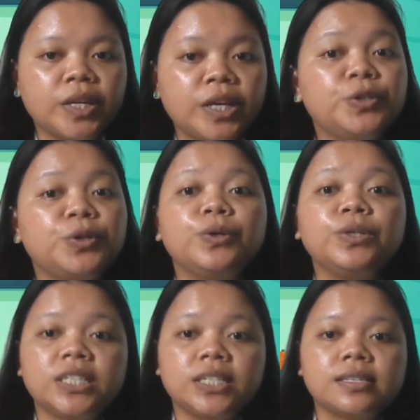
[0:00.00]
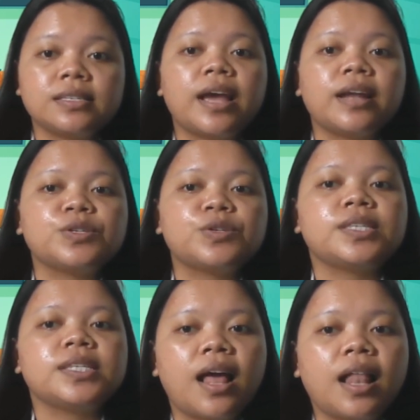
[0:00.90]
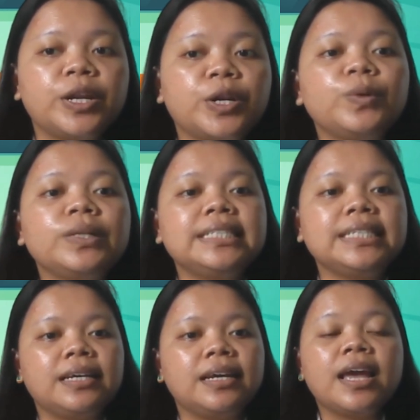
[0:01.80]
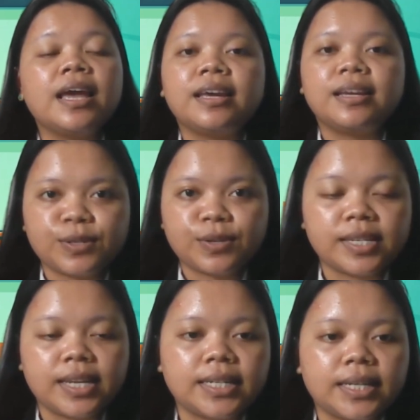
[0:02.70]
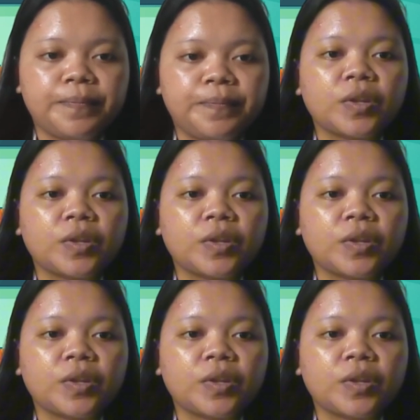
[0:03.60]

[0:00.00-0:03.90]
ideologies, and social inequality in society.